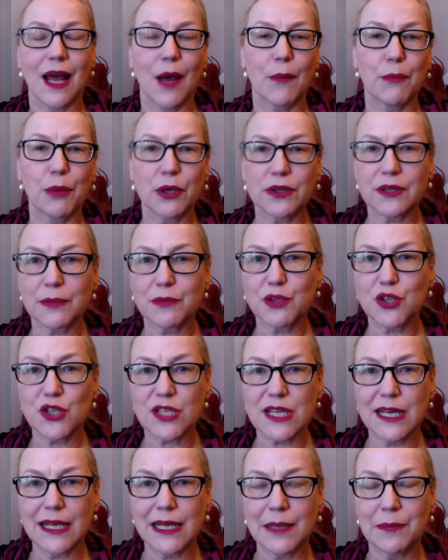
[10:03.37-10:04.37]
put them to
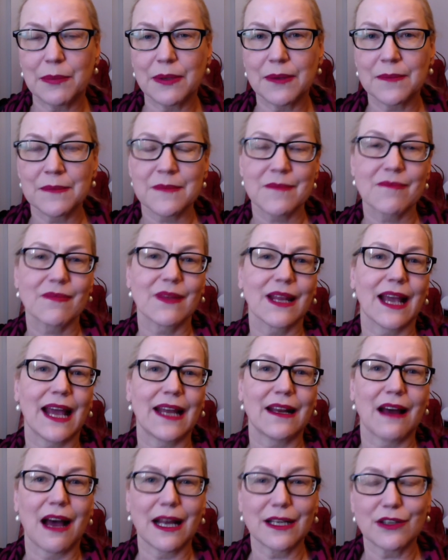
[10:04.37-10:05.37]
sleep, and
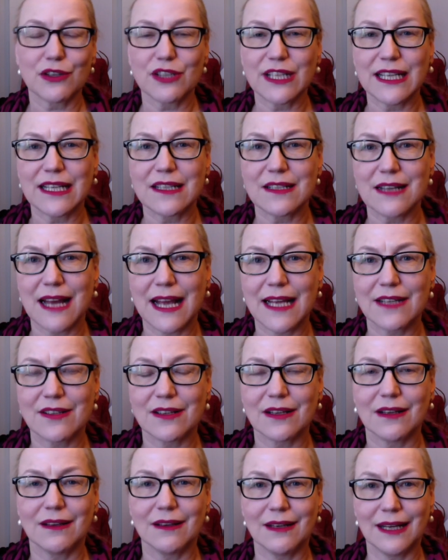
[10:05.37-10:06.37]
100 years
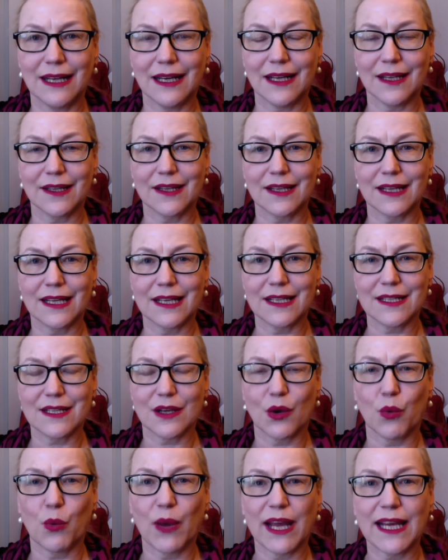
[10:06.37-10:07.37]
later, Lilith is
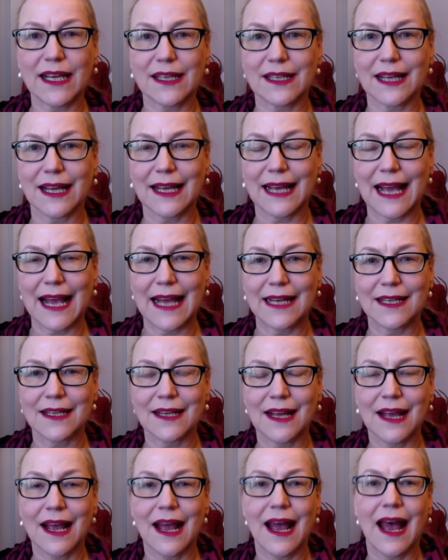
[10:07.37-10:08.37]
awakened again
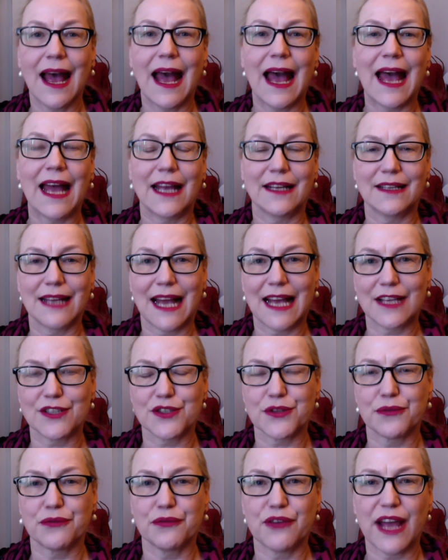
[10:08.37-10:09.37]
and has
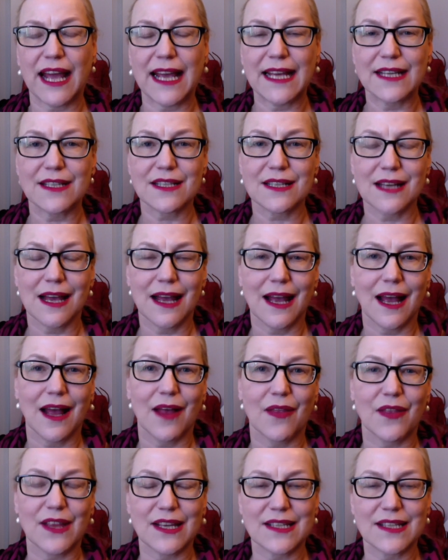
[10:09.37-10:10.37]
to face
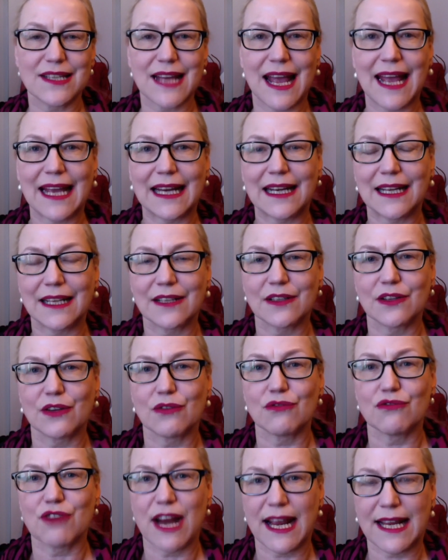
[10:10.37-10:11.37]
this alien
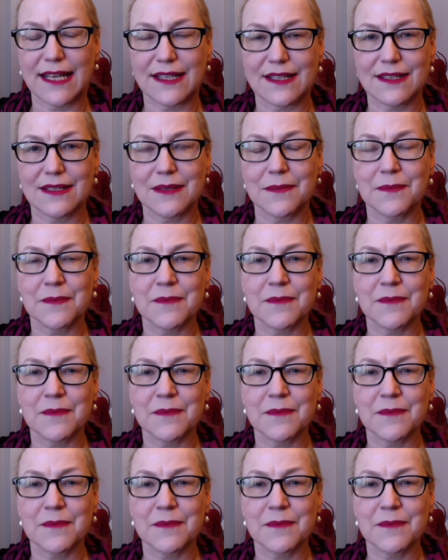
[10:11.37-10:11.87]
race.